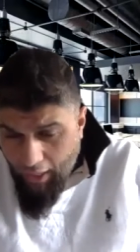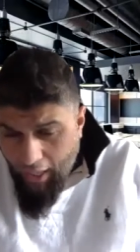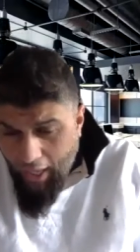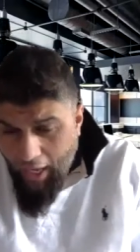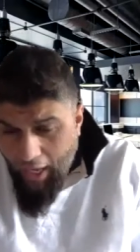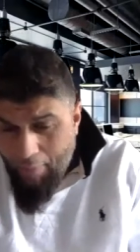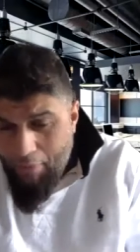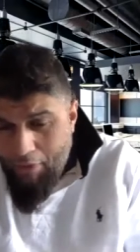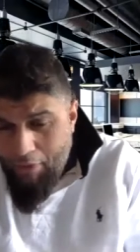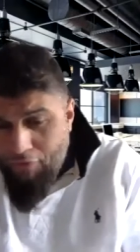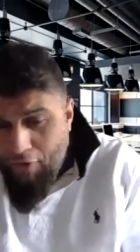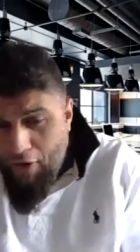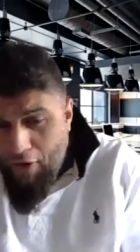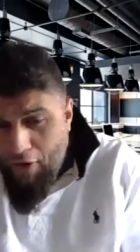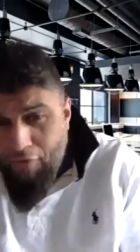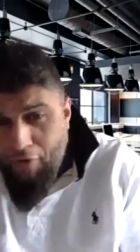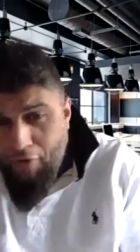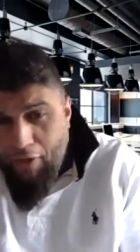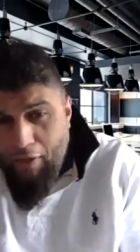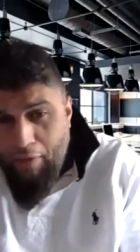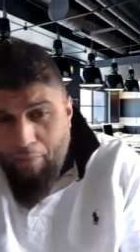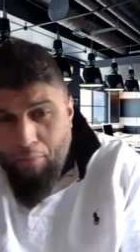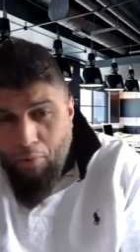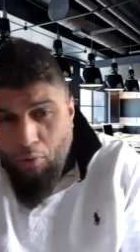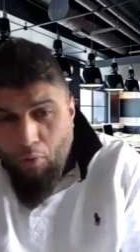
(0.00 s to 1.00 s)
um, it's very
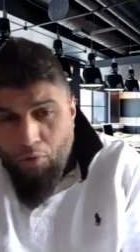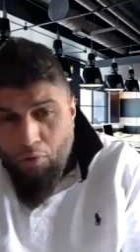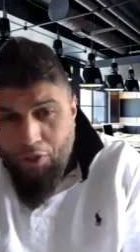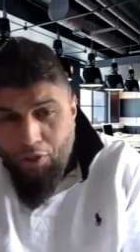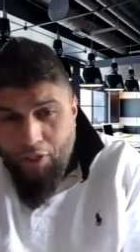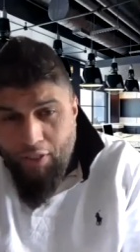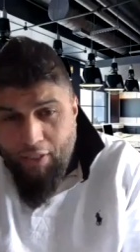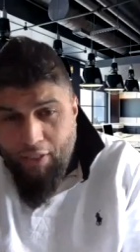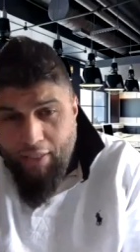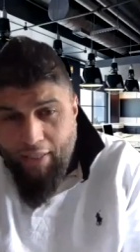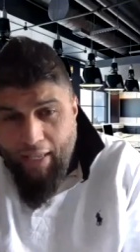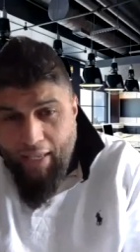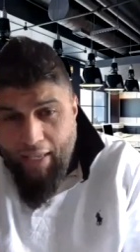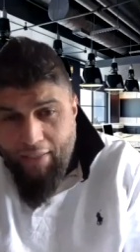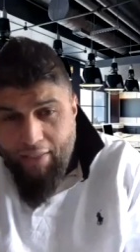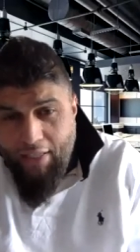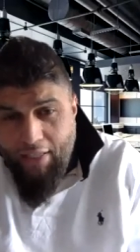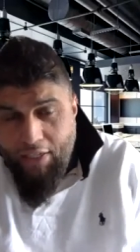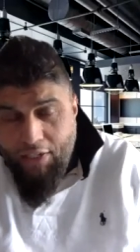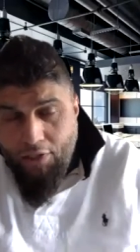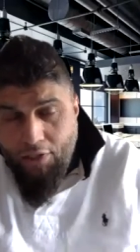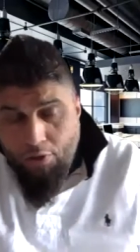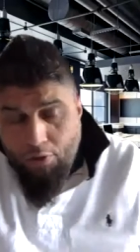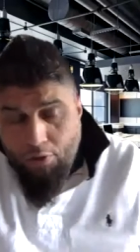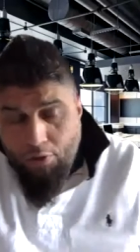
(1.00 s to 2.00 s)
very important that
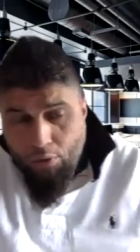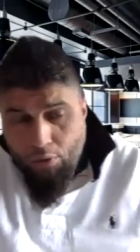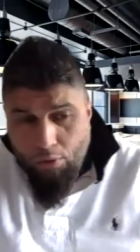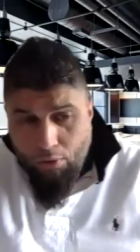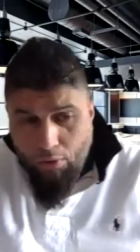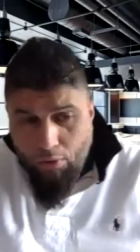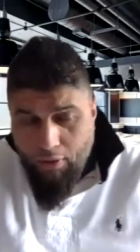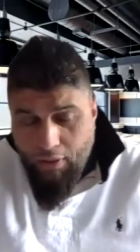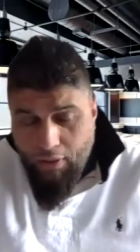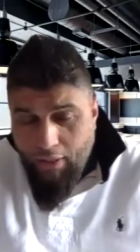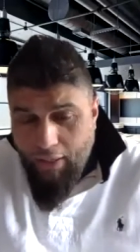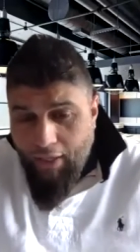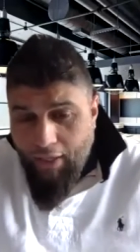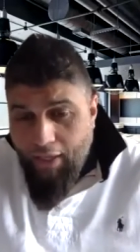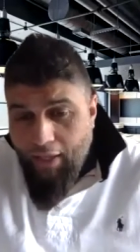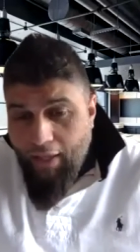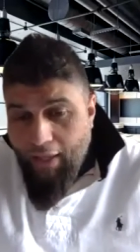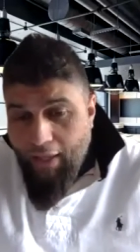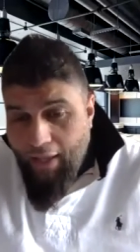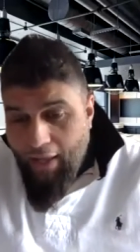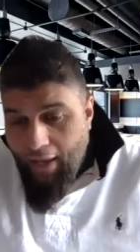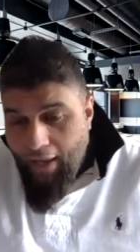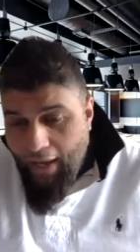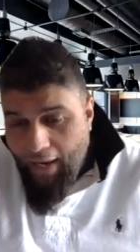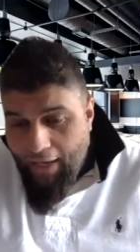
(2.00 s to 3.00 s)
this call
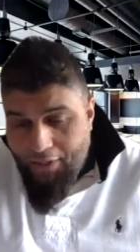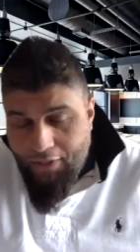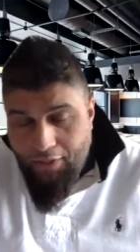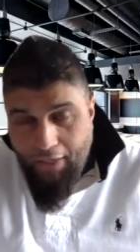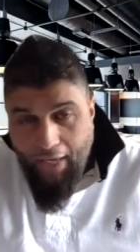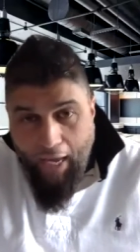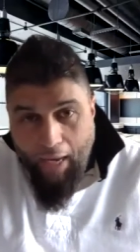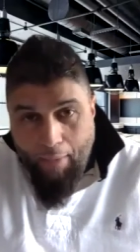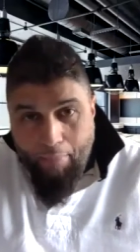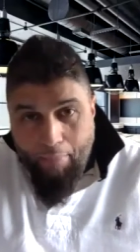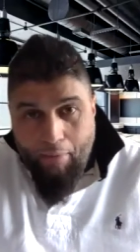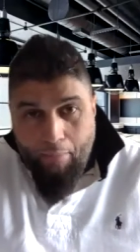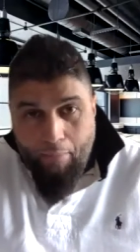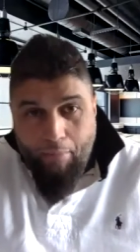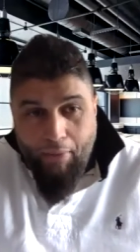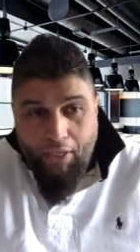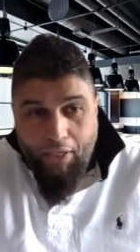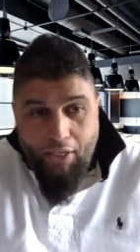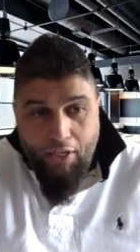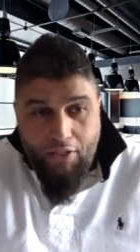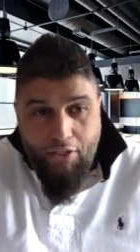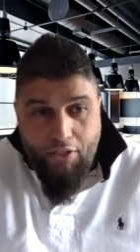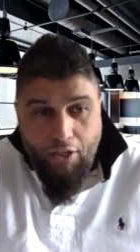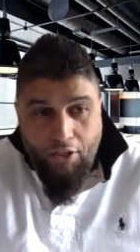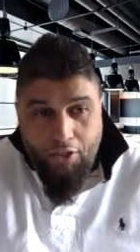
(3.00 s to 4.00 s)
had to happen
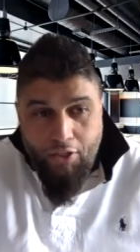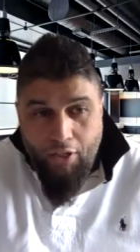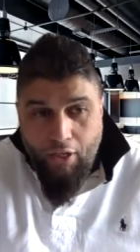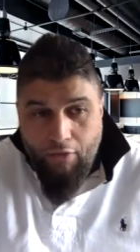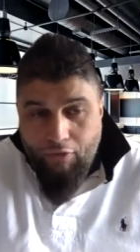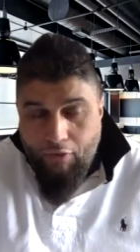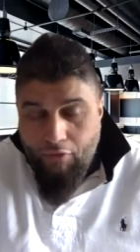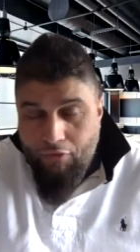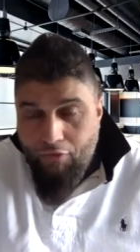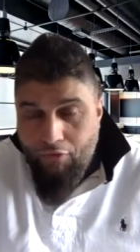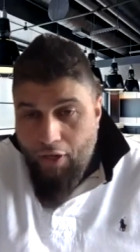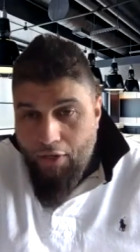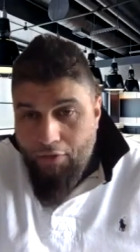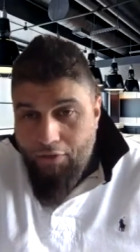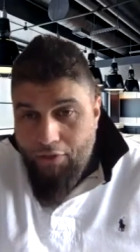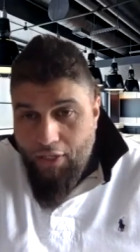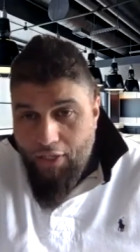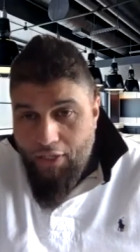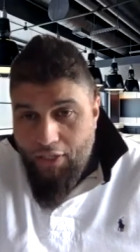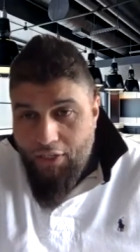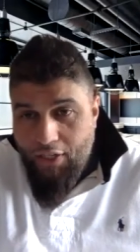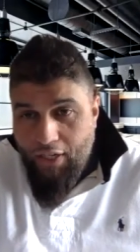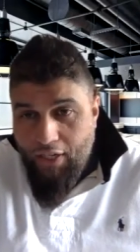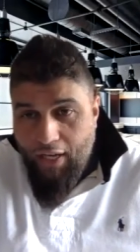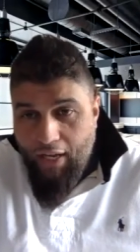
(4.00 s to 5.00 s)
because I don't know if you've
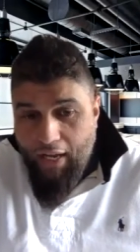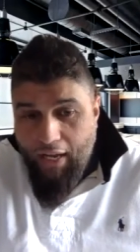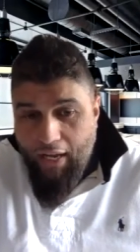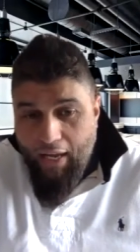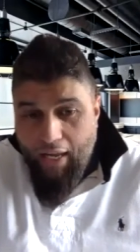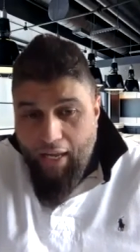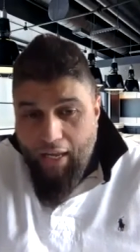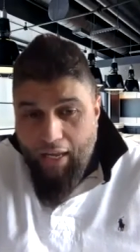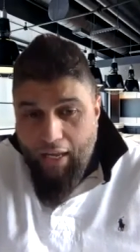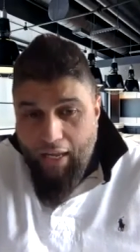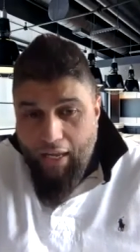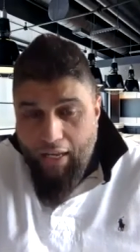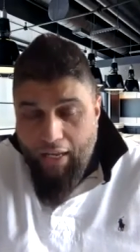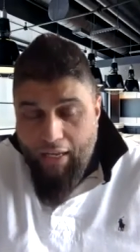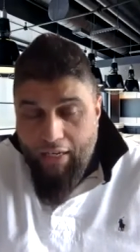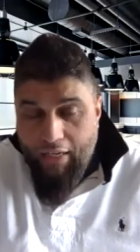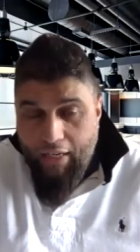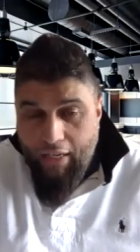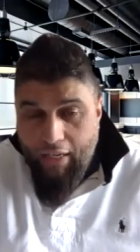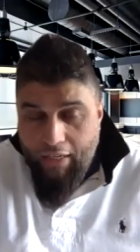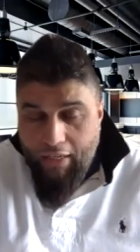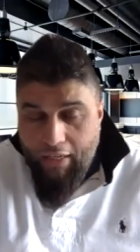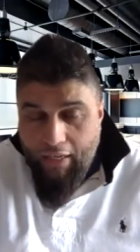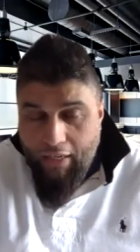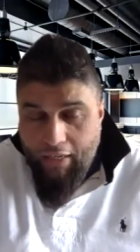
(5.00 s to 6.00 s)
noticed uh, in,
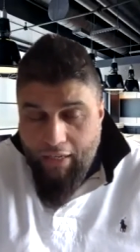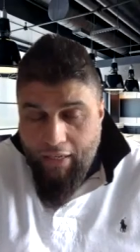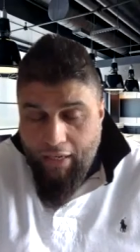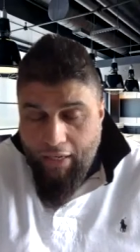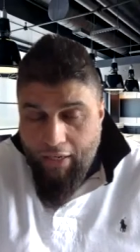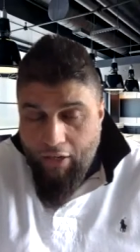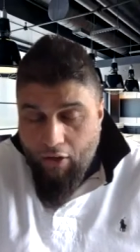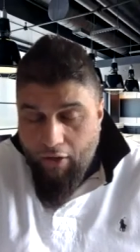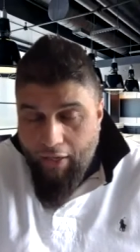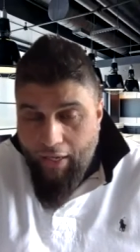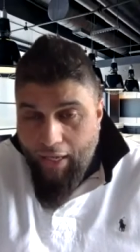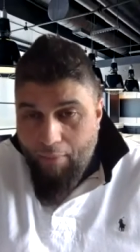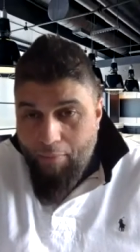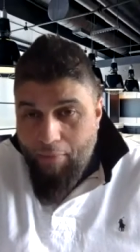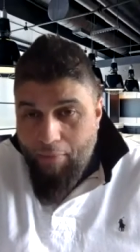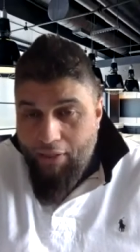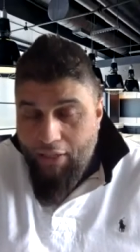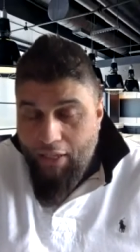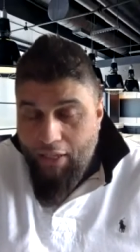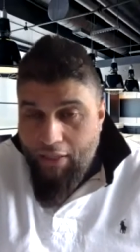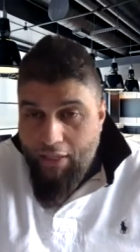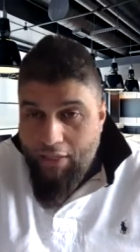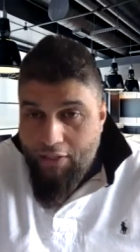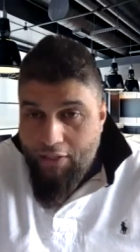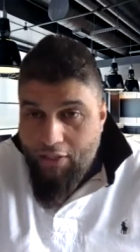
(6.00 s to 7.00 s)
in in I am in,
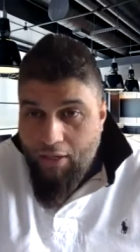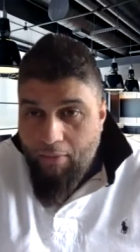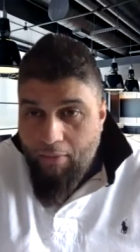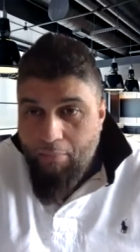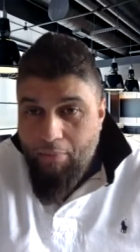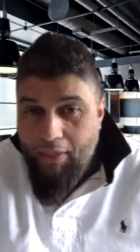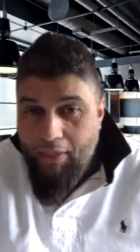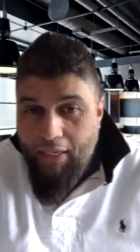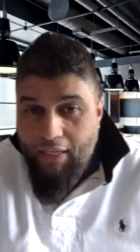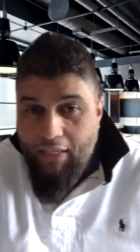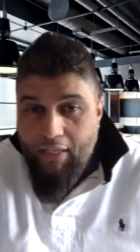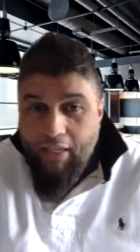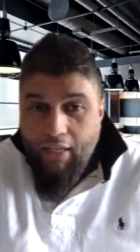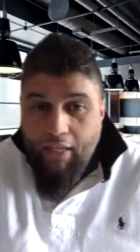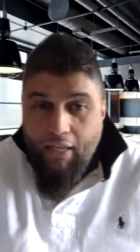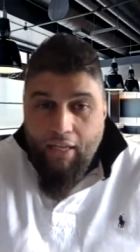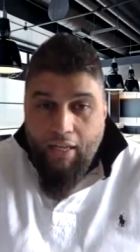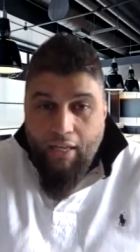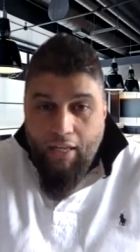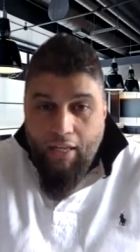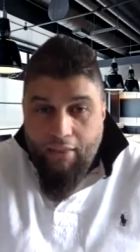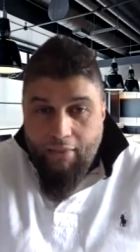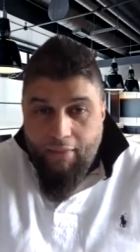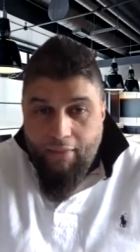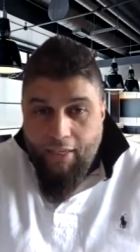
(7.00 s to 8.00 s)
in this company,
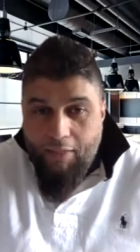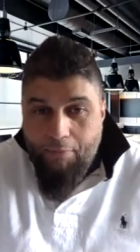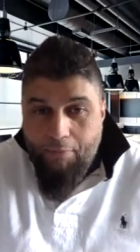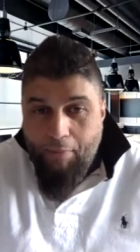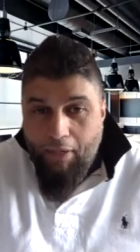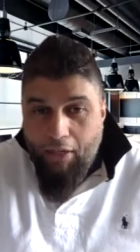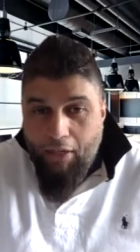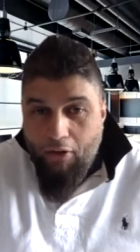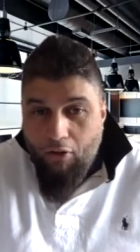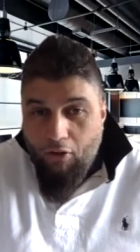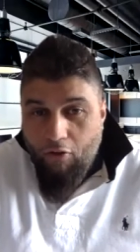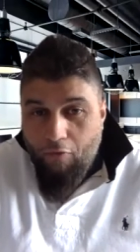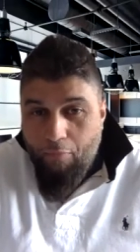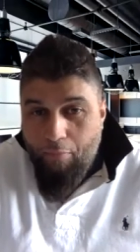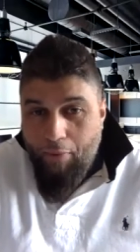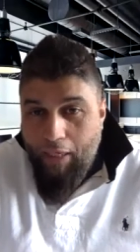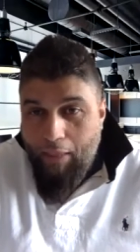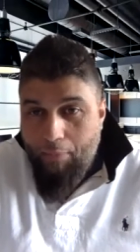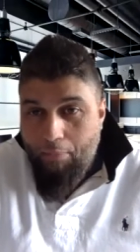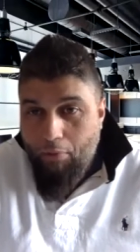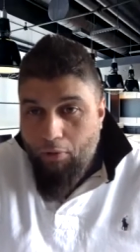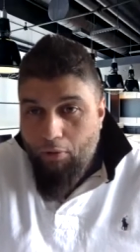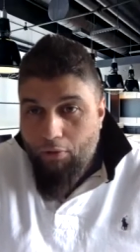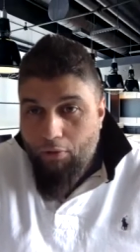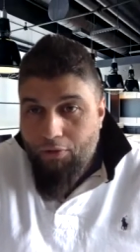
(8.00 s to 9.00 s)
there's been a lot of
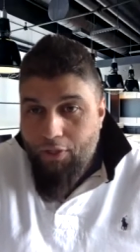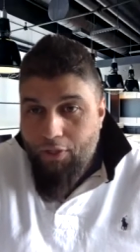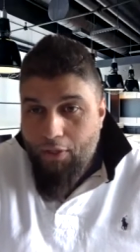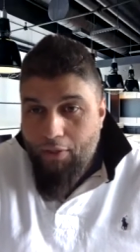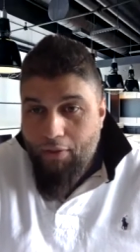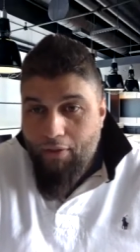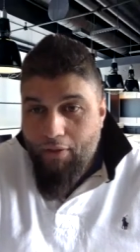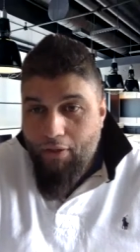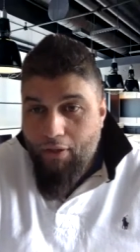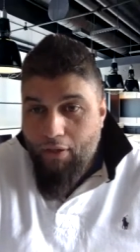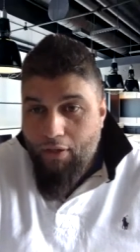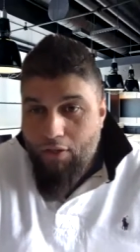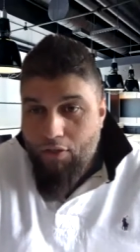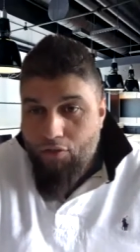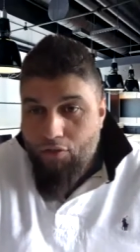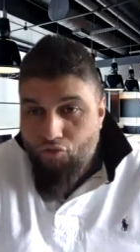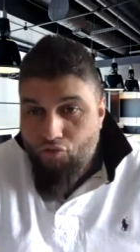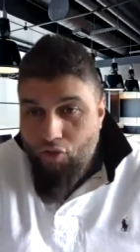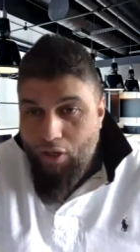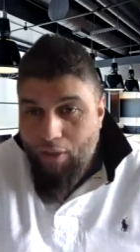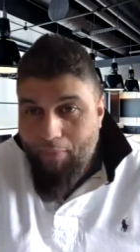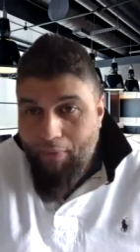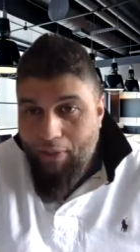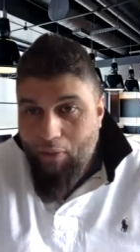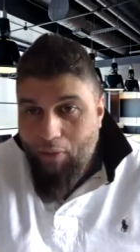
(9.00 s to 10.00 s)
people doing
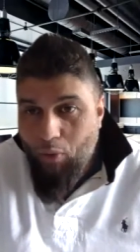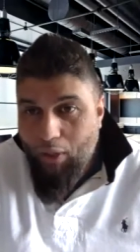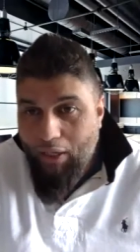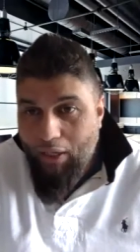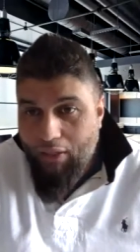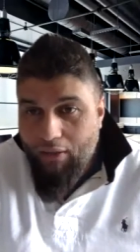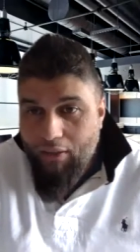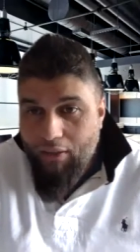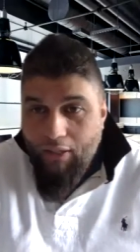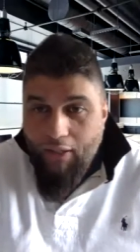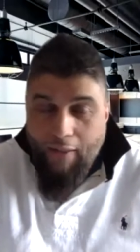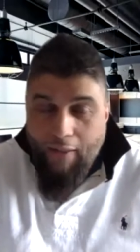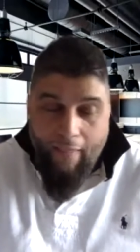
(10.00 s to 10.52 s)
extremely well,